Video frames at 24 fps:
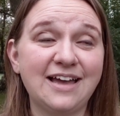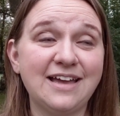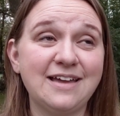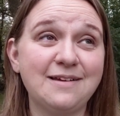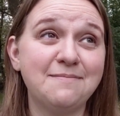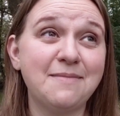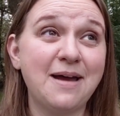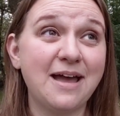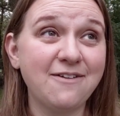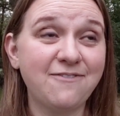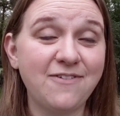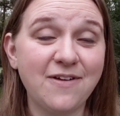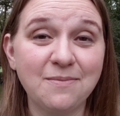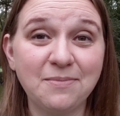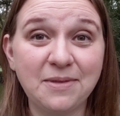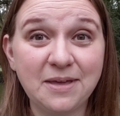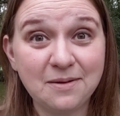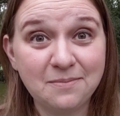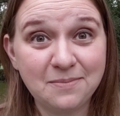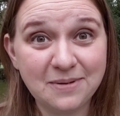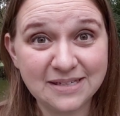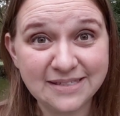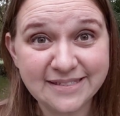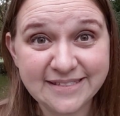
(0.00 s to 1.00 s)
In my family
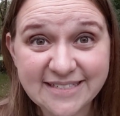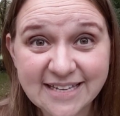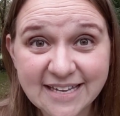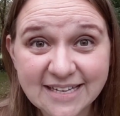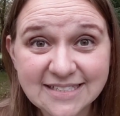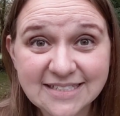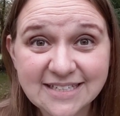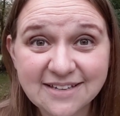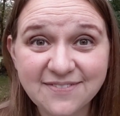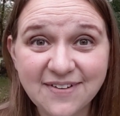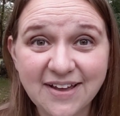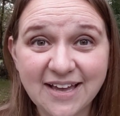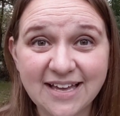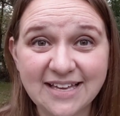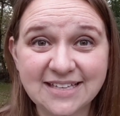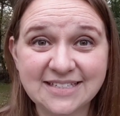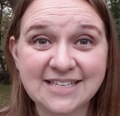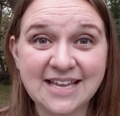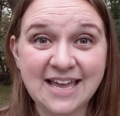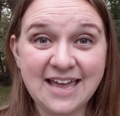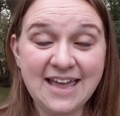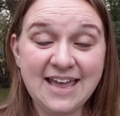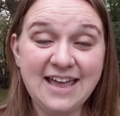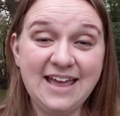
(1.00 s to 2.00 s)
it'd be 6 of us,
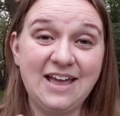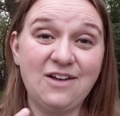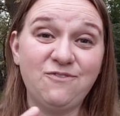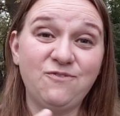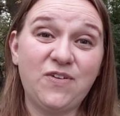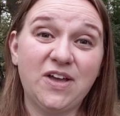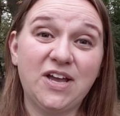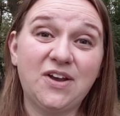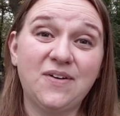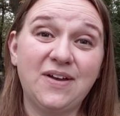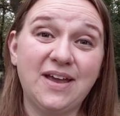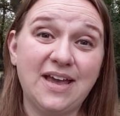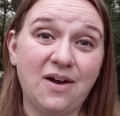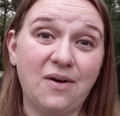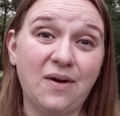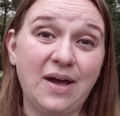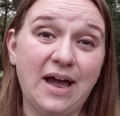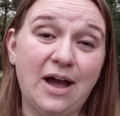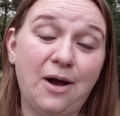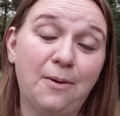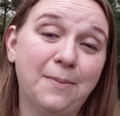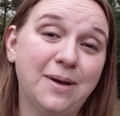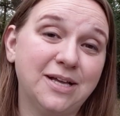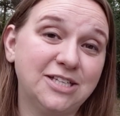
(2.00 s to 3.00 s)
and figuring out
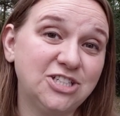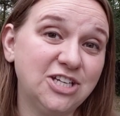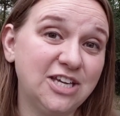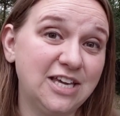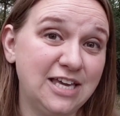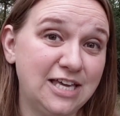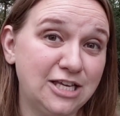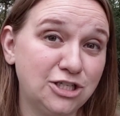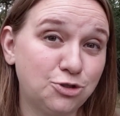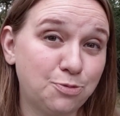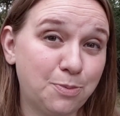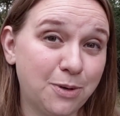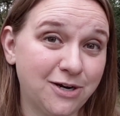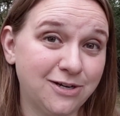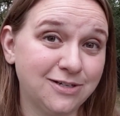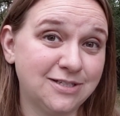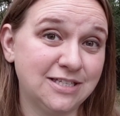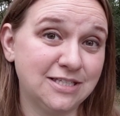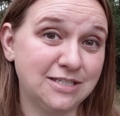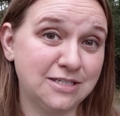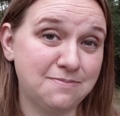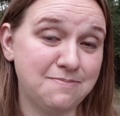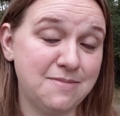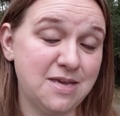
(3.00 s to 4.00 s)
how much each
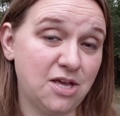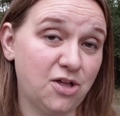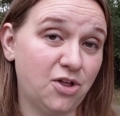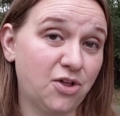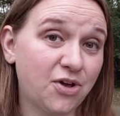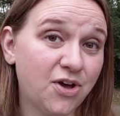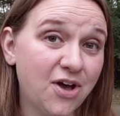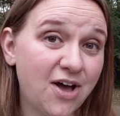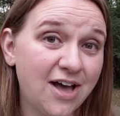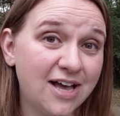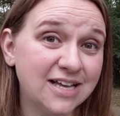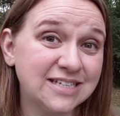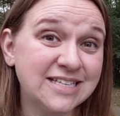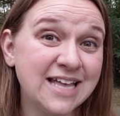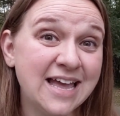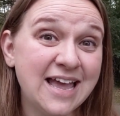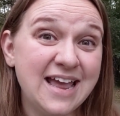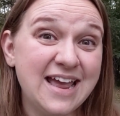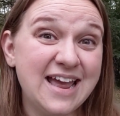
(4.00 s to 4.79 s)
person's meal cost,